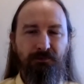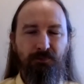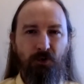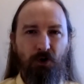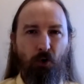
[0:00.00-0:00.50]

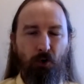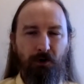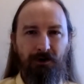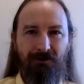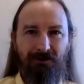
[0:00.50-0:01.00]

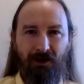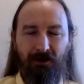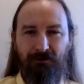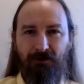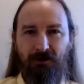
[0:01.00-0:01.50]
recorded
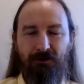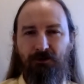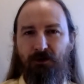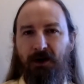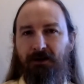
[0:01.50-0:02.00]
tests aren't as
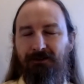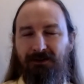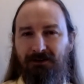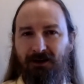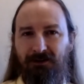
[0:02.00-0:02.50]
great as the
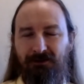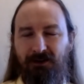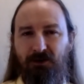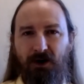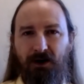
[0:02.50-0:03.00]
tests that
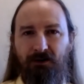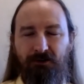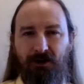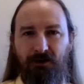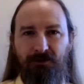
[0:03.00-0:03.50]
you write
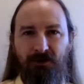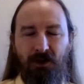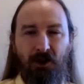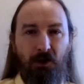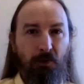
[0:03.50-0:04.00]
yourself,
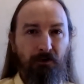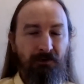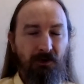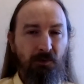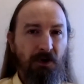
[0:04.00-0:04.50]

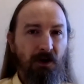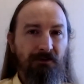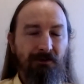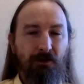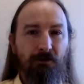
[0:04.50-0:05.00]
mostly because
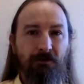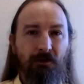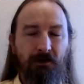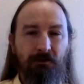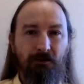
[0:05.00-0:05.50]
of those
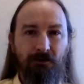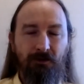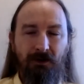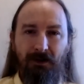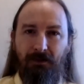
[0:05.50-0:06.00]
selectors.
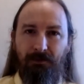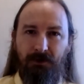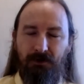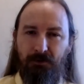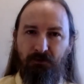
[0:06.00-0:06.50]
You
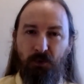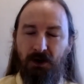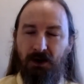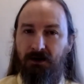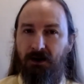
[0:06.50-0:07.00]
know, if we
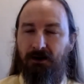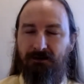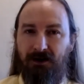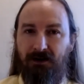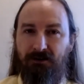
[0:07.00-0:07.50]
can get a
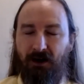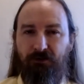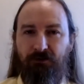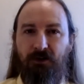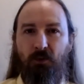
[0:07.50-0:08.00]

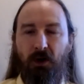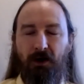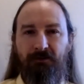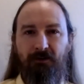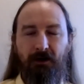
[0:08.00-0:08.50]
data-cy
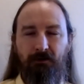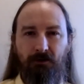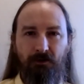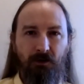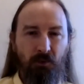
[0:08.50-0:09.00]

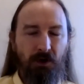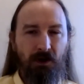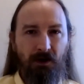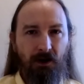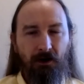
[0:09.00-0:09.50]
selector, then we
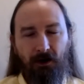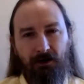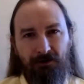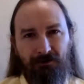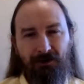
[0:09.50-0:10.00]
can get at
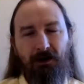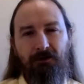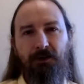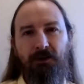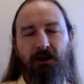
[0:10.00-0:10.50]
exactly
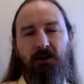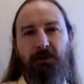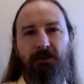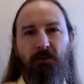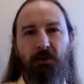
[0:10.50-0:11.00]
the
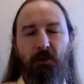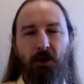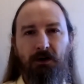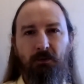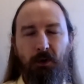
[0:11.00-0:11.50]
element that we
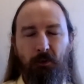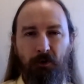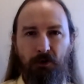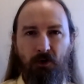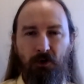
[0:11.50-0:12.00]
want. When we
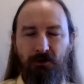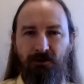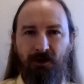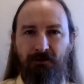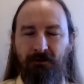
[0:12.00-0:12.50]
record
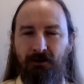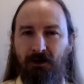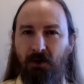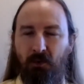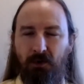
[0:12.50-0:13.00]
tests,
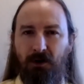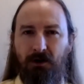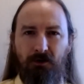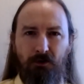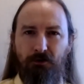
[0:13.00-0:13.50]
we're not
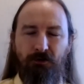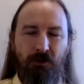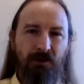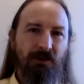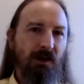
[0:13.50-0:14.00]
usually
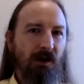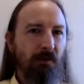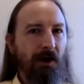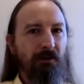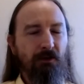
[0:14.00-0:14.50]
thinking
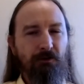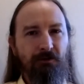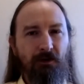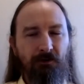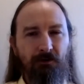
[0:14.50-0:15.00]
about those
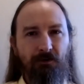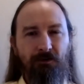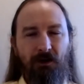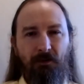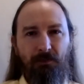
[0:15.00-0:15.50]
selectors.
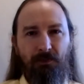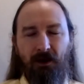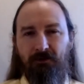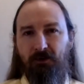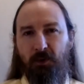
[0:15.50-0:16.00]

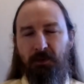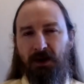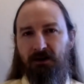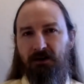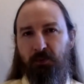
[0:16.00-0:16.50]
And so we may
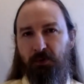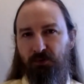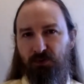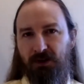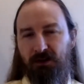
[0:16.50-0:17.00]
end up with a
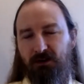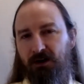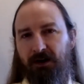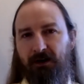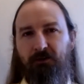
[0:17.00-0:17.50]
really long
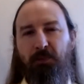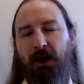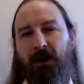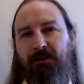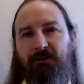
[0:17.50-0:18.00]

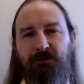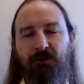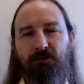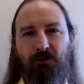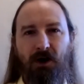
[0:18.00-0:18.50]
XPath of
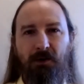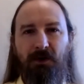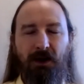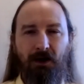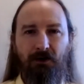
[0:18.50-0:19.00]
describing
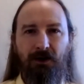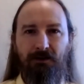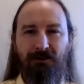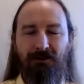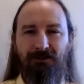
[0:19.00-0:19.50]
how to get
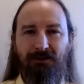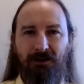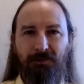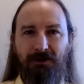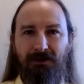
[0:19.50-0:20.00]
to this
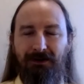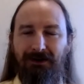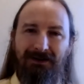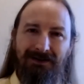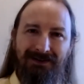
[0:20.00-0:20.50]
element.
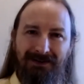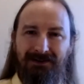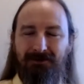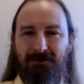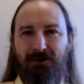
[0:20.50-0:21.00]
It
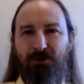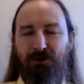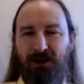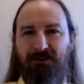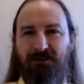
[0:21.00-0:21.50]

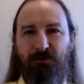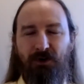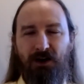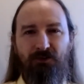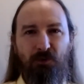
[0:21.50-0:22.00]
creates a
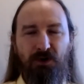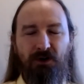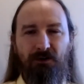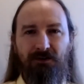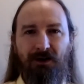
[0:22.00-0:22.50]
fragile,
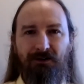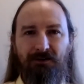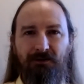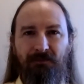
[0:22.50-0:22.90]
brittle test.